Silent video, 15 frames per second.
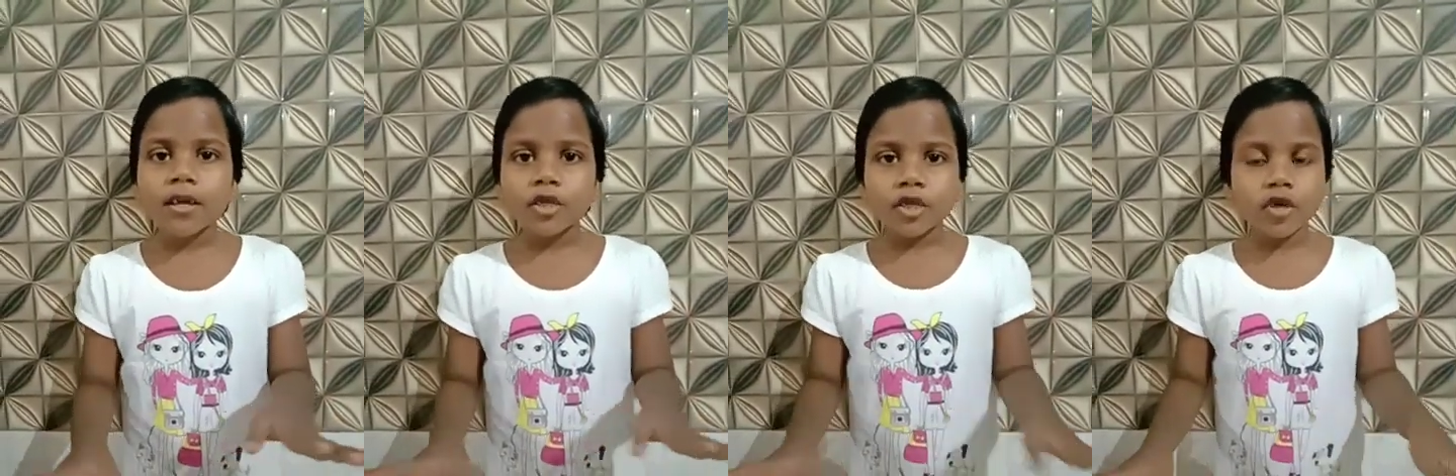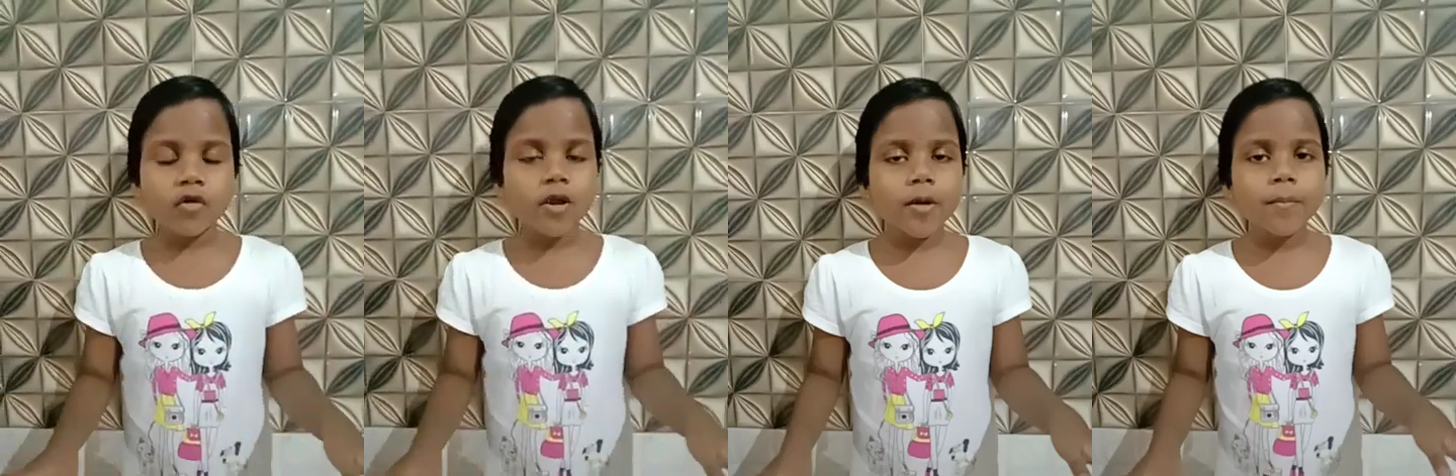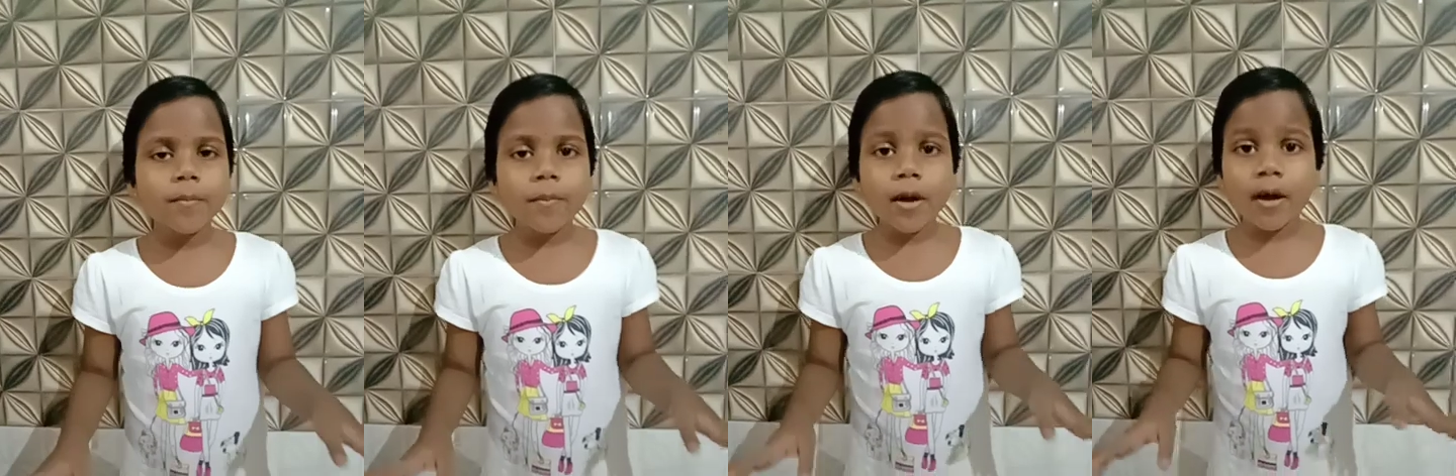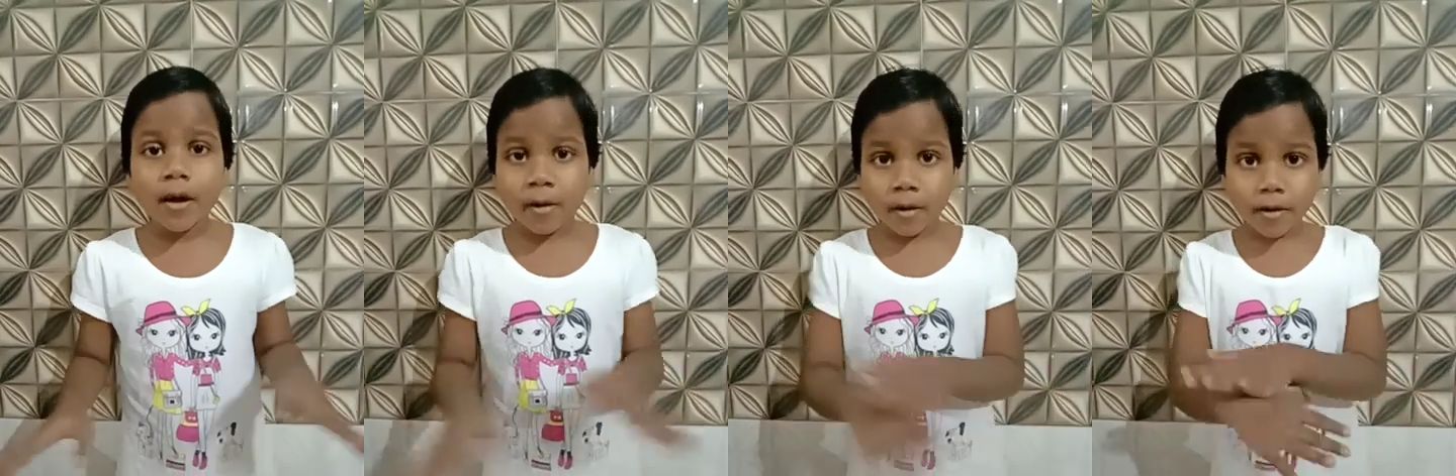children
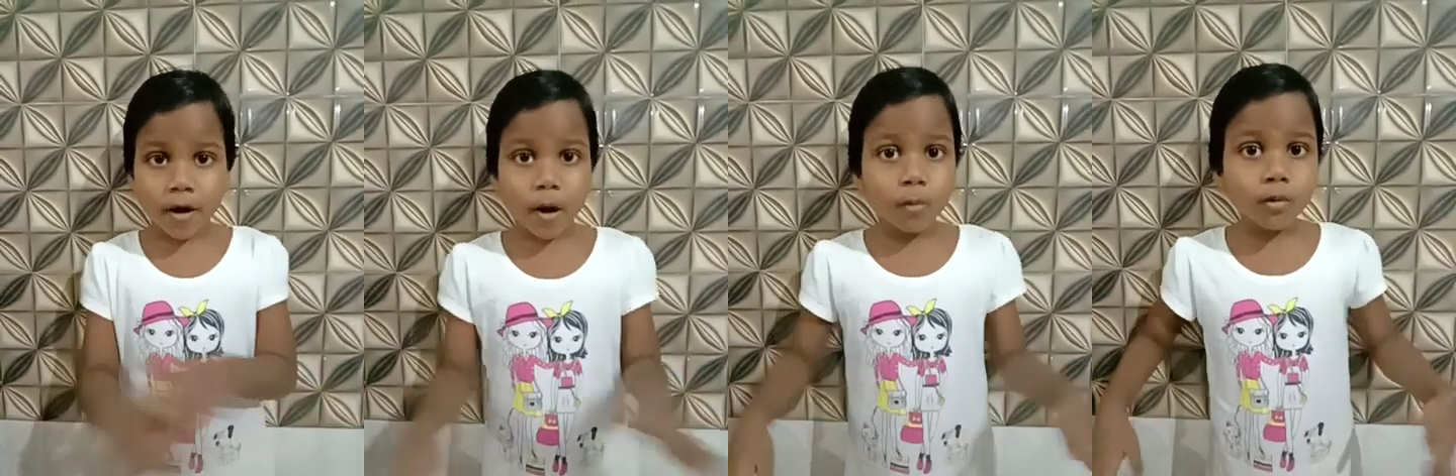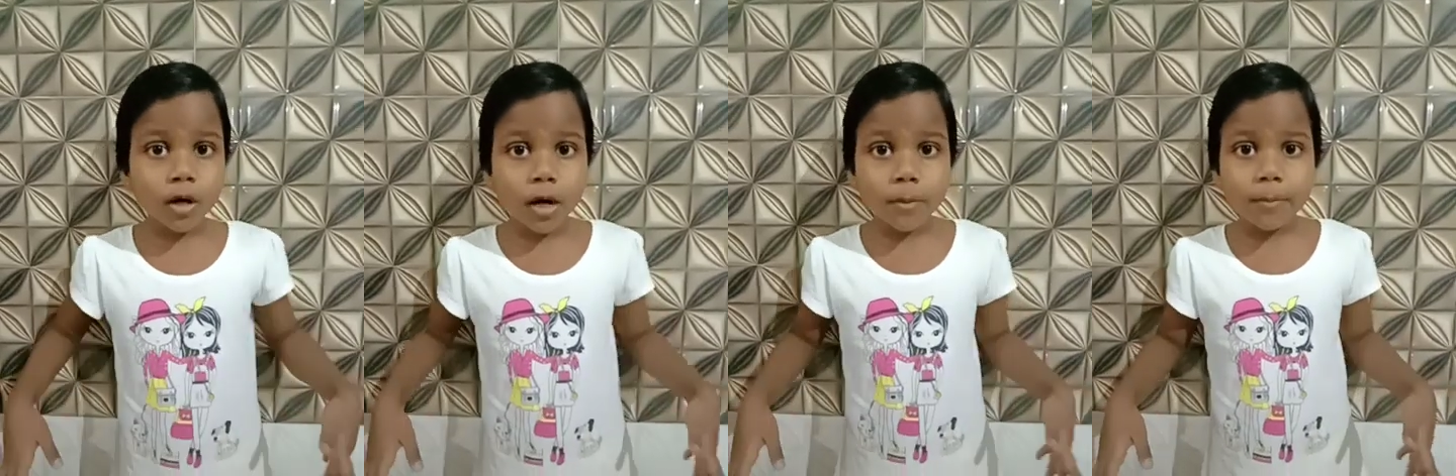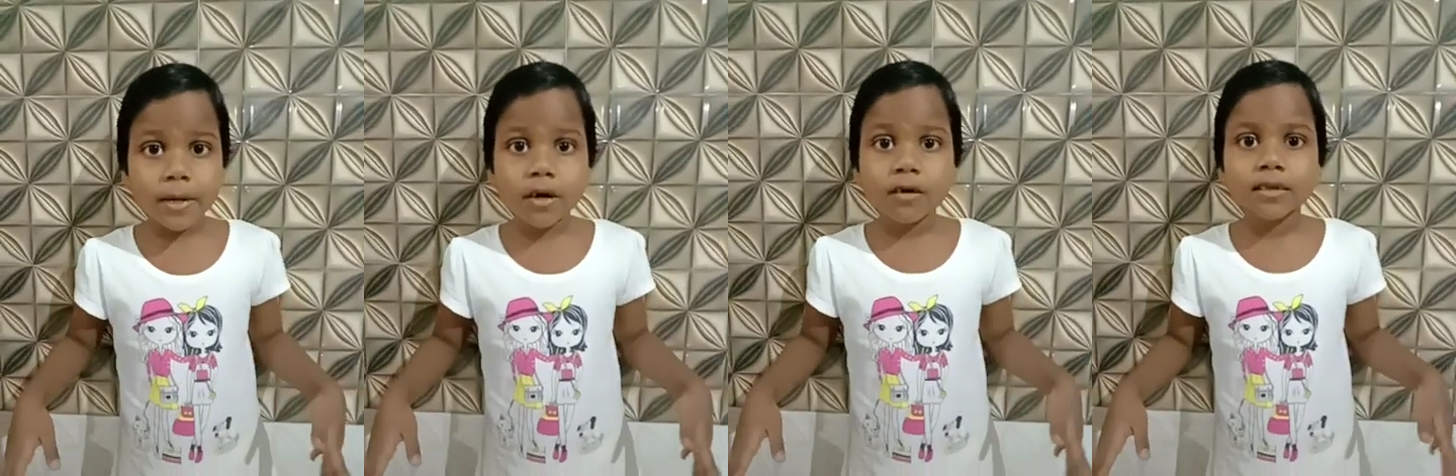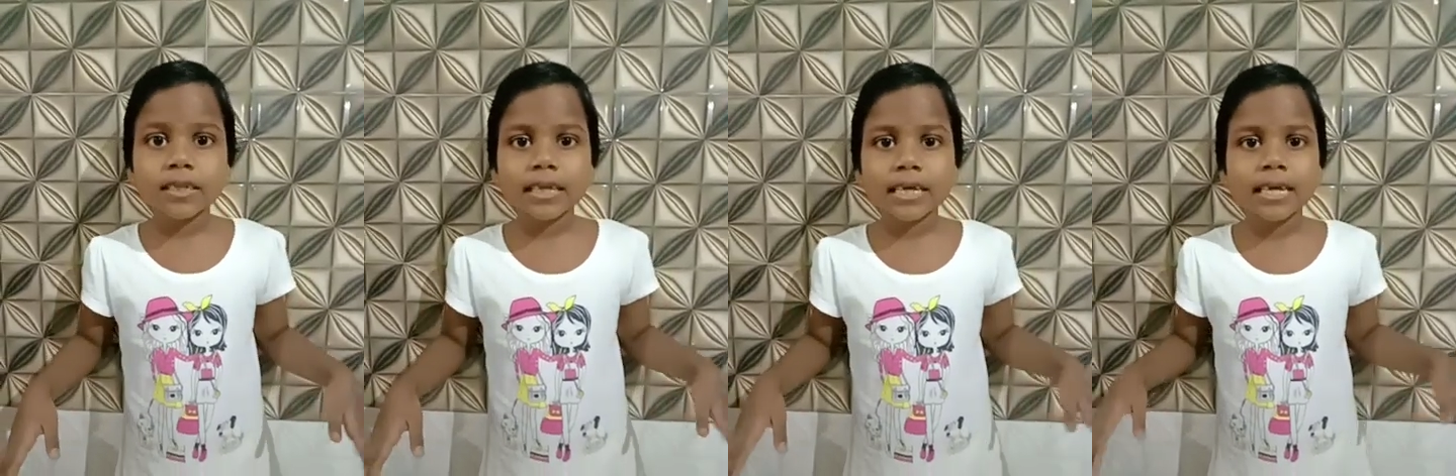around her,
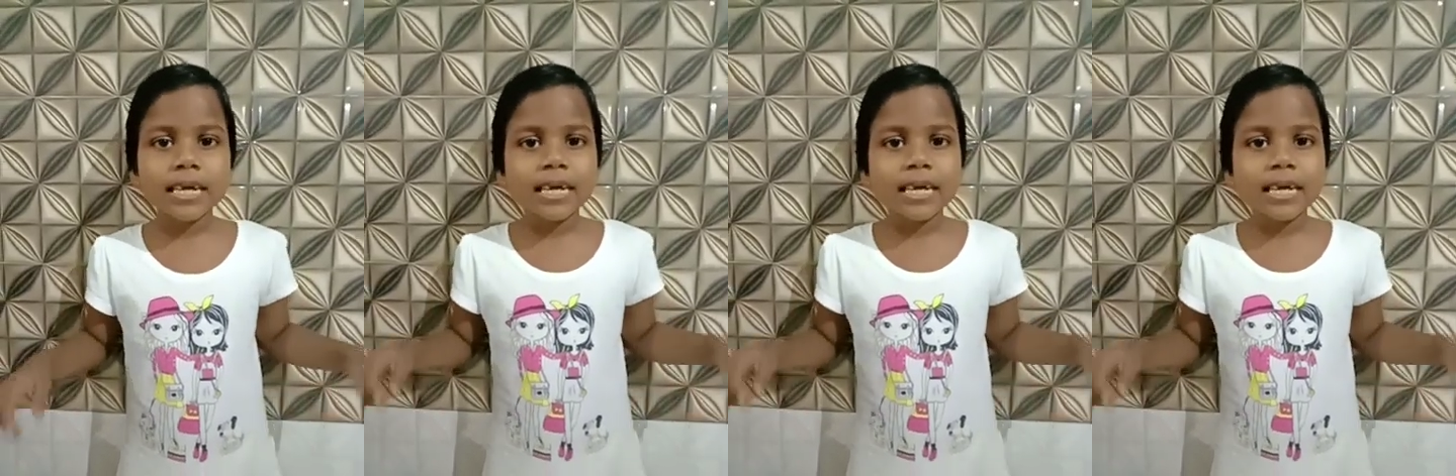because